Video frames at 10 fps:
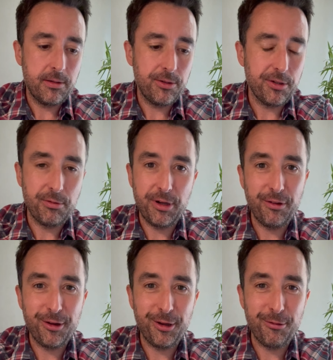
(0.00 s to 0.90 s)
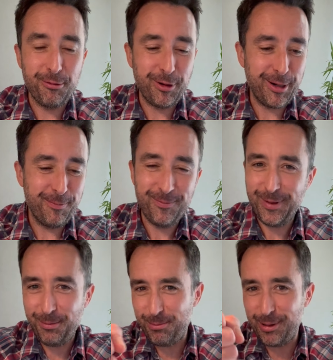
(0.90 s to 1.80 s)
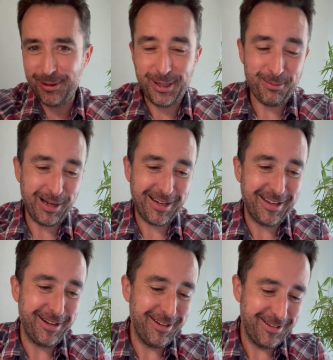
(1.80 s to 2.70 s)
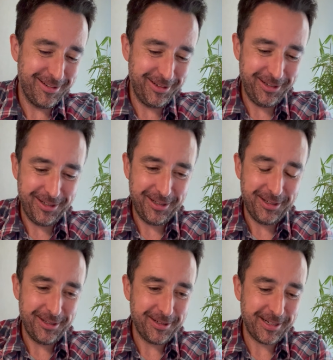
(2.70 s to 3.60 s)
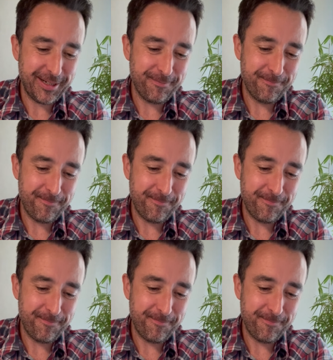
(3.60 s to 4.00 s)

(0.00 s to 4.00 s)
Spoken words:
Just when you thought you were, they pull you back in. Okay?